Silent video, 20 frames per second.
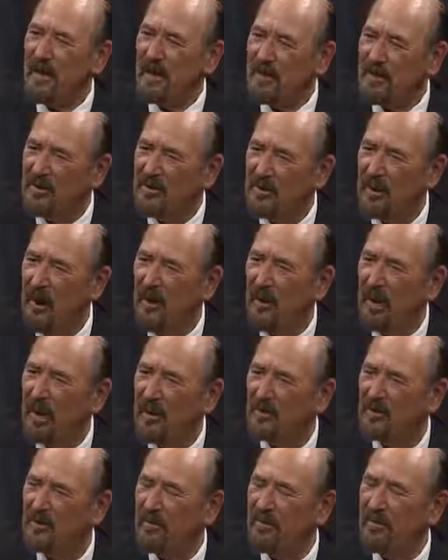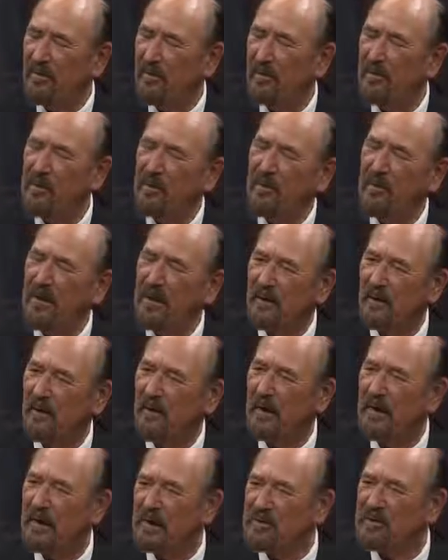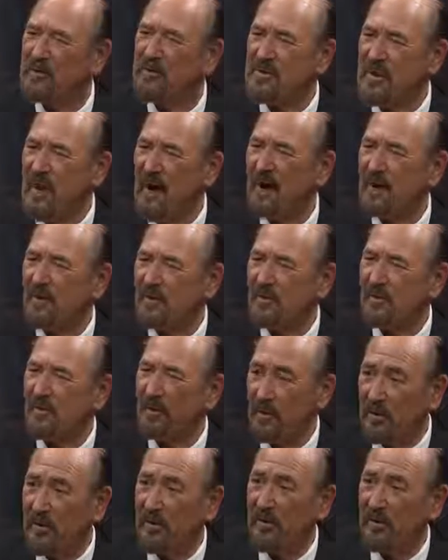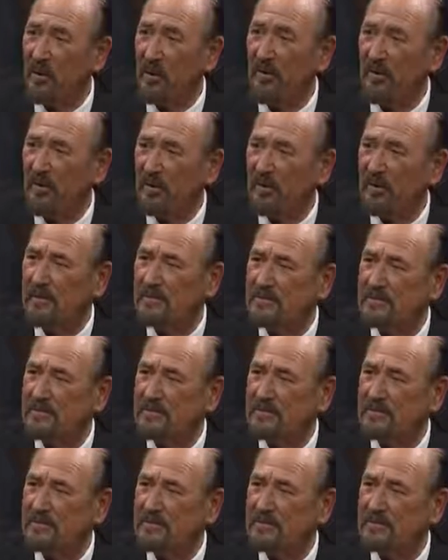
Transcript: you go out and perform them. Now, when did you start working solo?